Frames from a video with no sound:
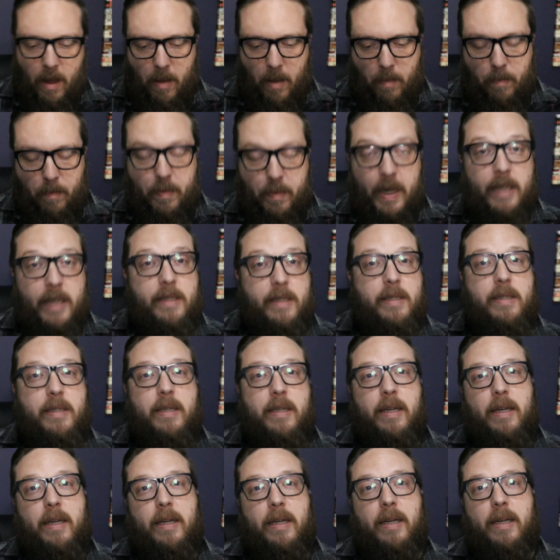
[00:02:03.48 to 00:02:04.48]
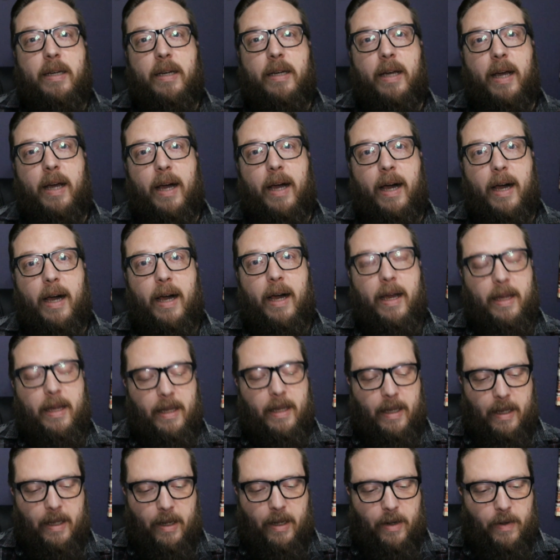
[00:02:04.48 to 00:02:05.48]
But,
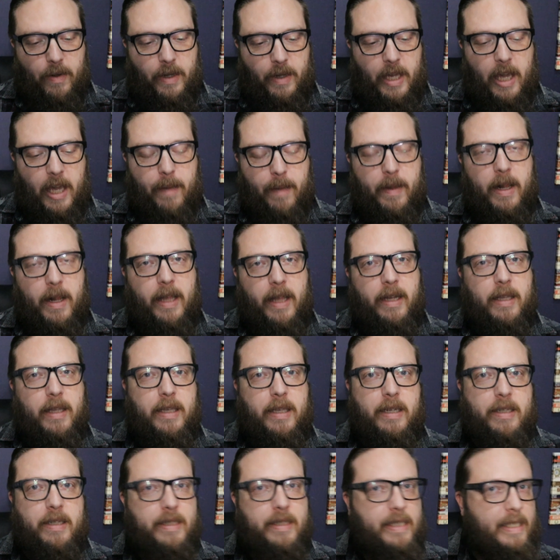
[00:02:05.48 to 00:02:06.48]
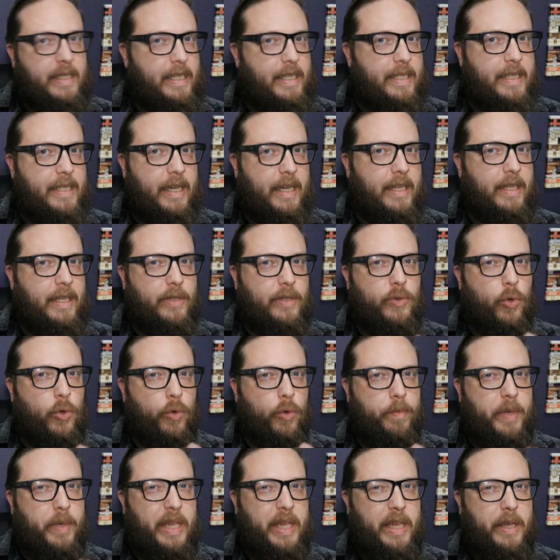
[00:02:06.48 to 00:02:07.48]
it came in like a little teeny tiny
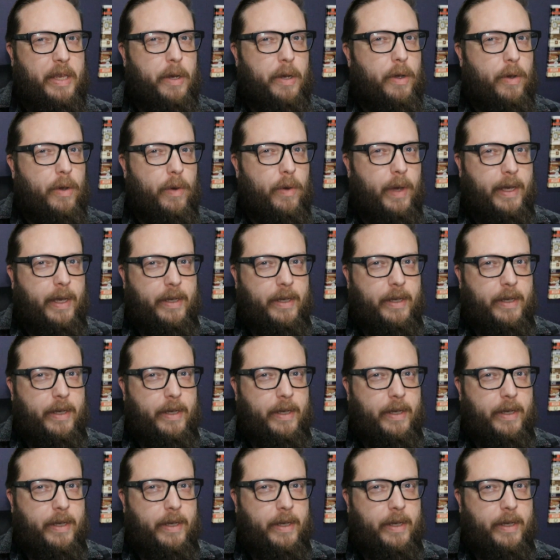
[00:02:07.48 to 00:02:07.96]
torpedo,